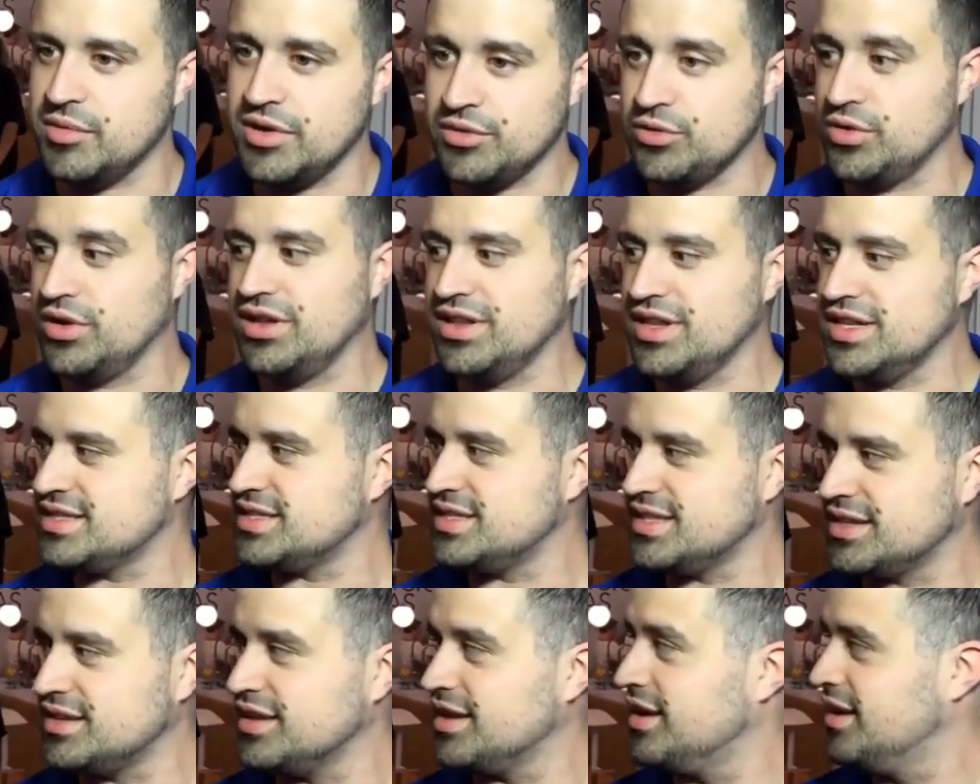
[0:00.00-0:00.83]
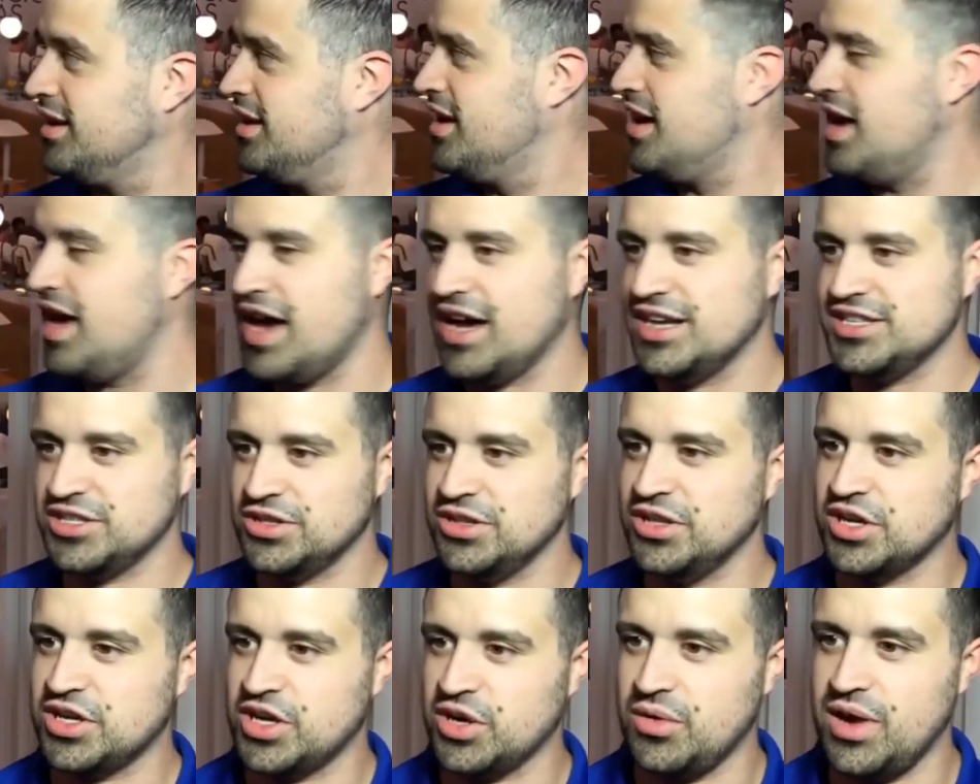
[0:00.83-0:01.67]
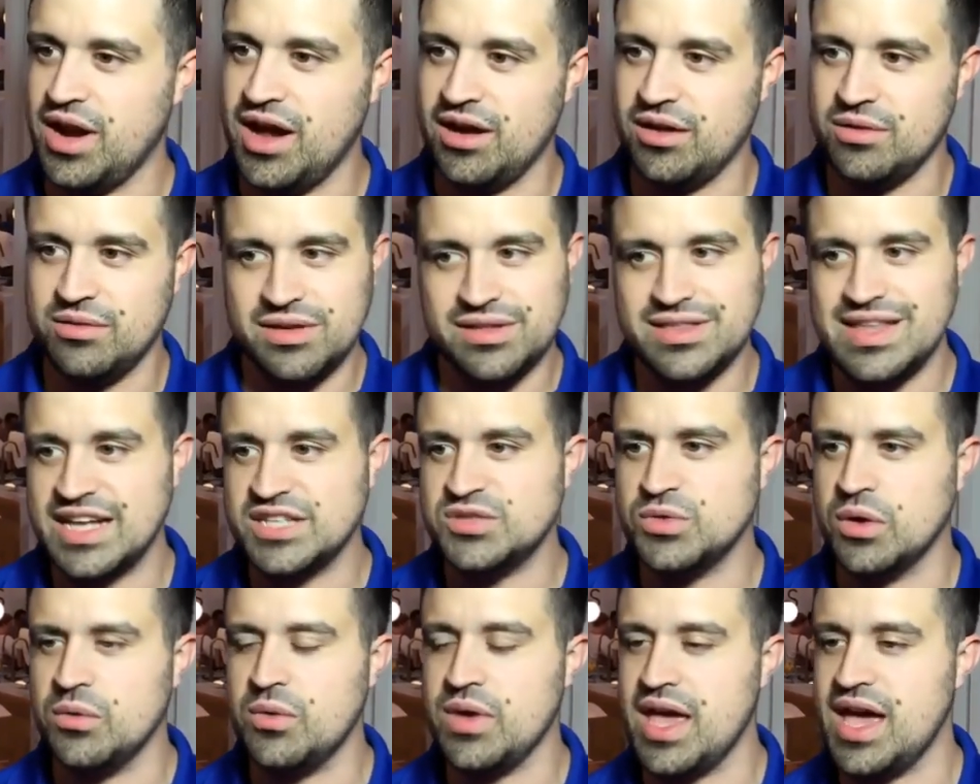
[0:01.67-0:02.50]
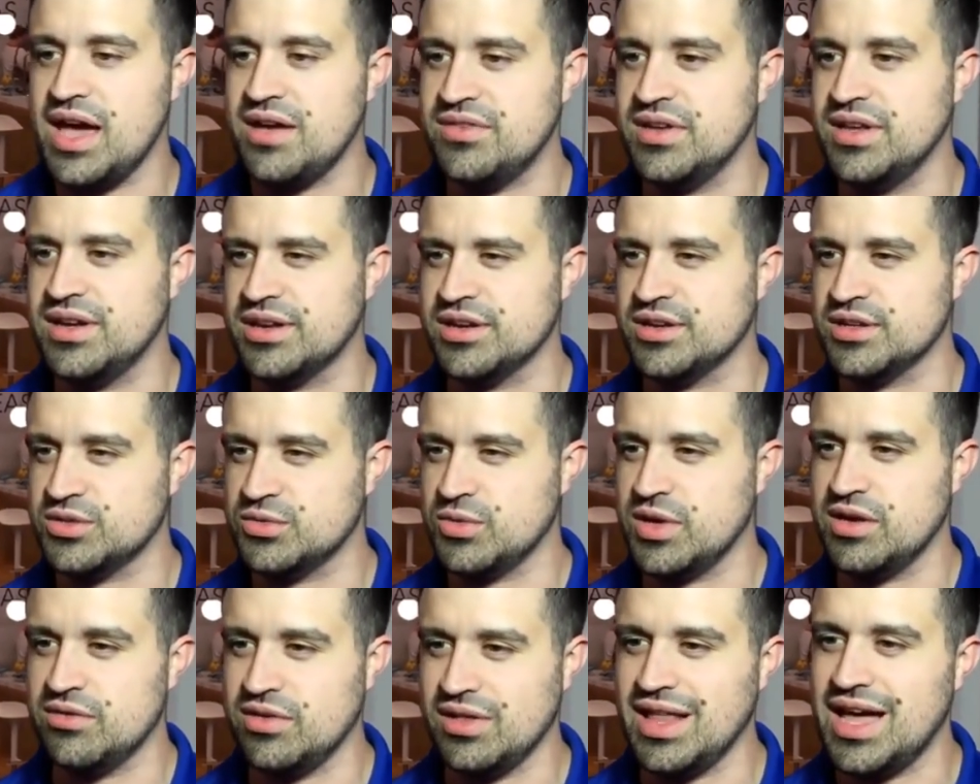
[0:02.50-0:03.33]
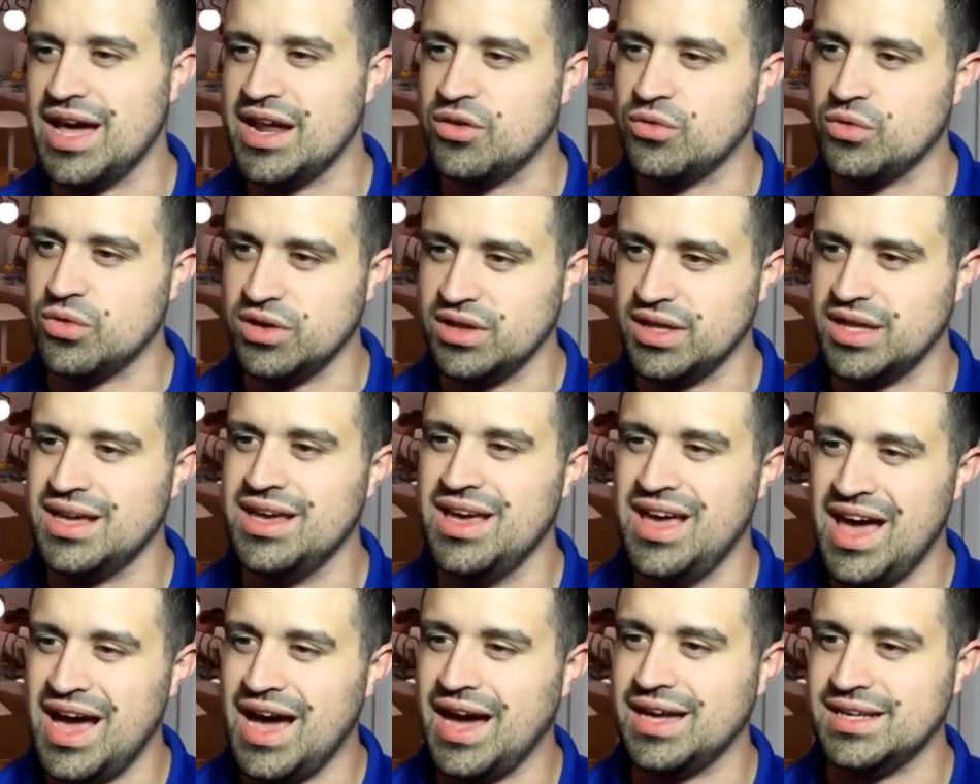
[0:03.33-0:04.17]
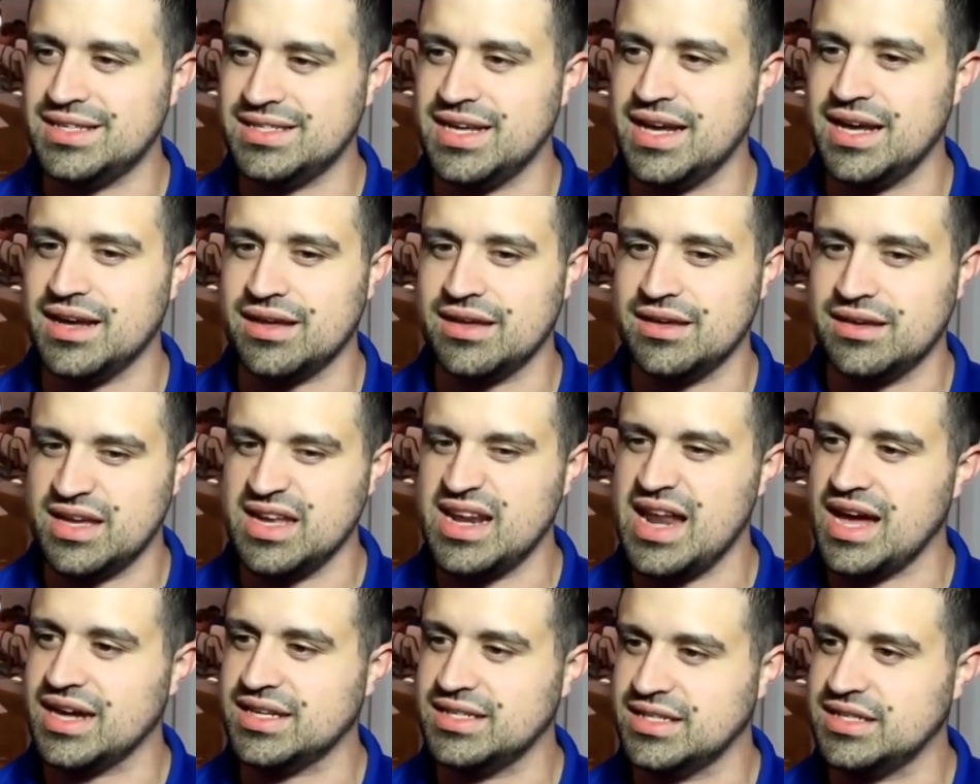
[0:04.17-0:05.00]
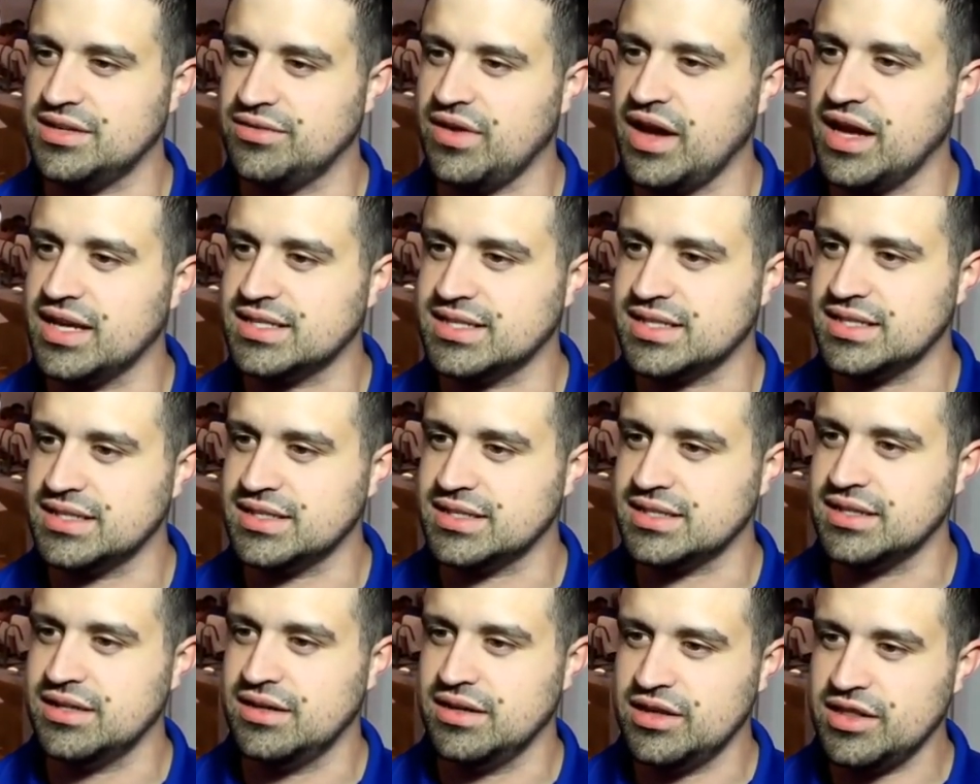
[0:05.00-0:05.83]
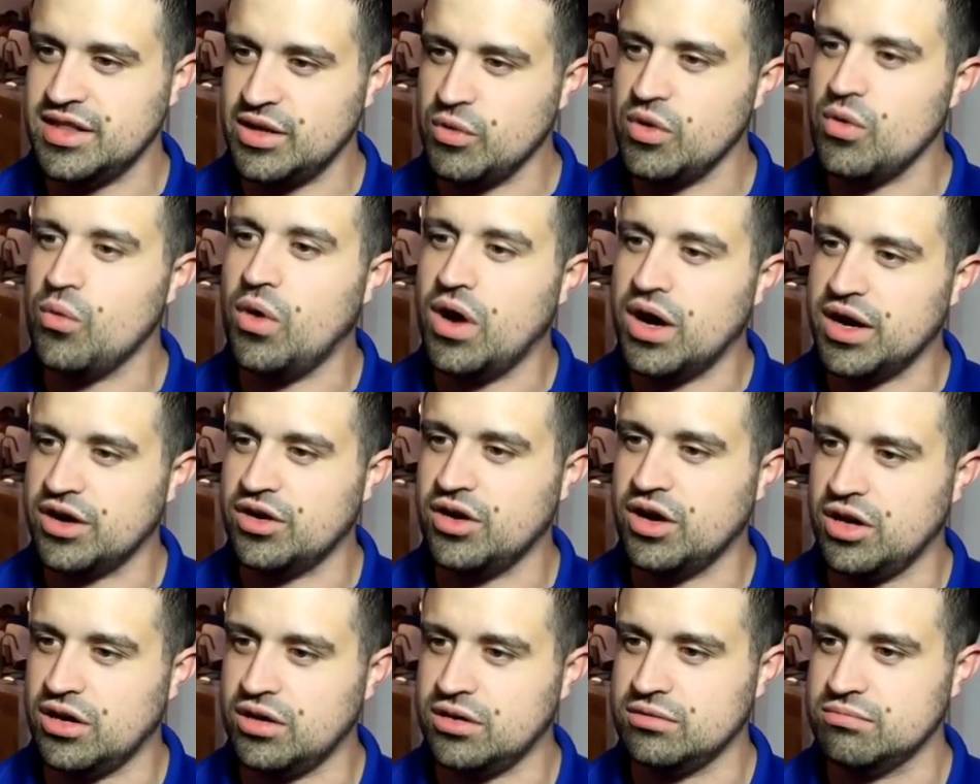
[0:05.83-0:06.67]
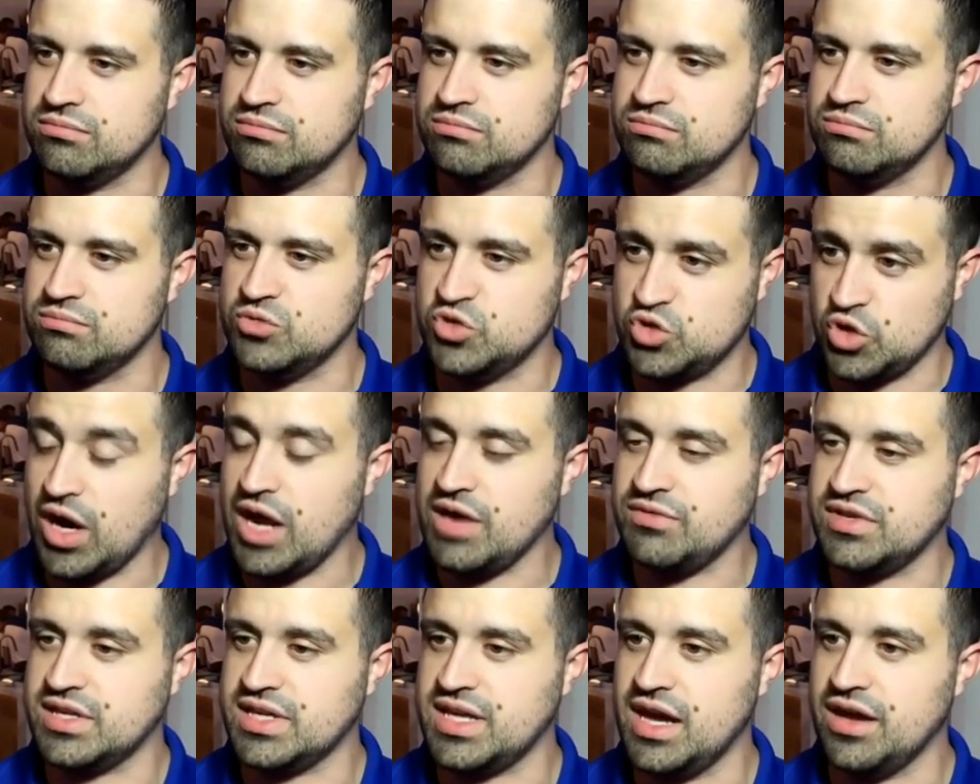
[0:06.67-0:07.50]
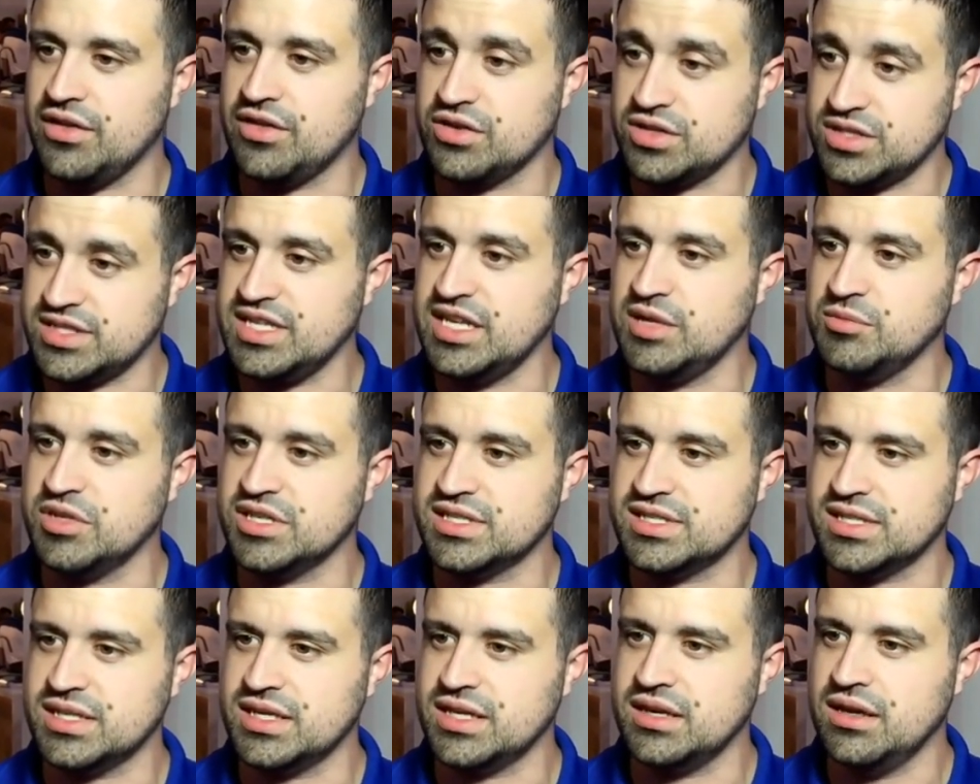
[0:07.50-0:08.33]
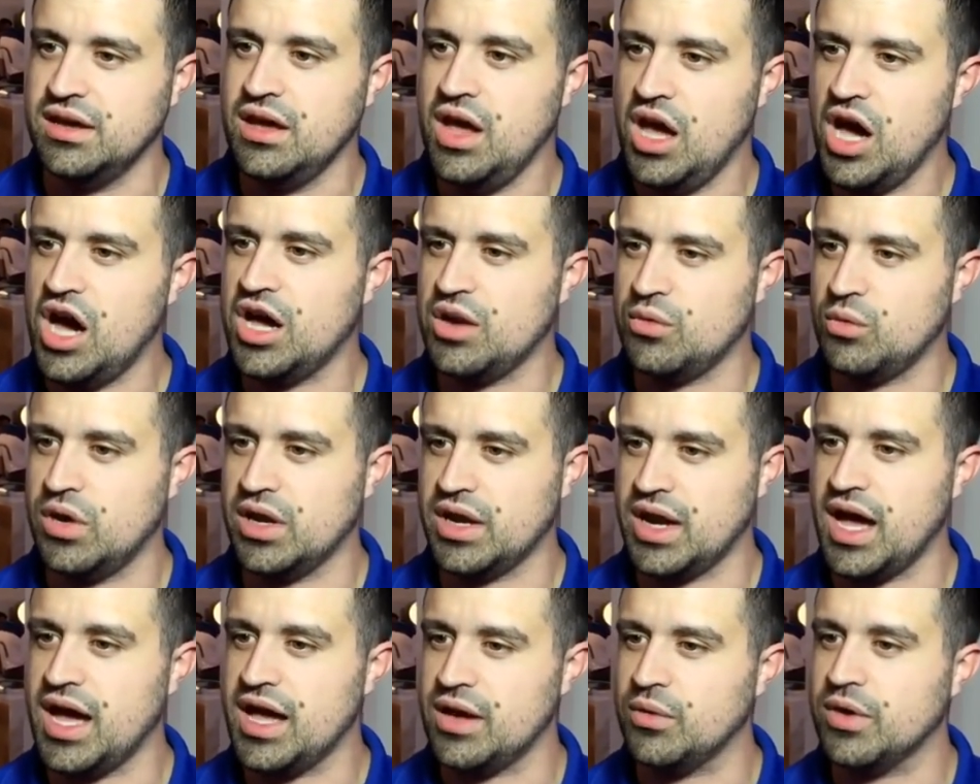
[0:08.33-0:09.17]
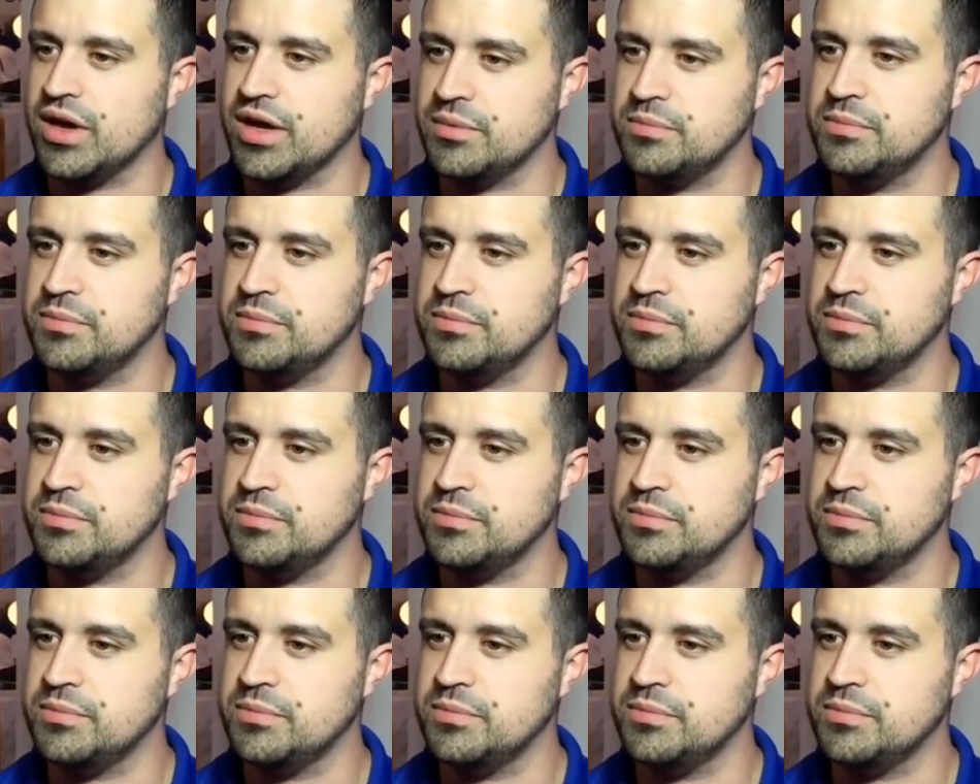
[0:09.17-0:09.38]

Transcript: And realistically, as you look around, that's what we have in here. Is we have a lot of really high-tech connected devices that we want to all drive together seamlessly on one highway.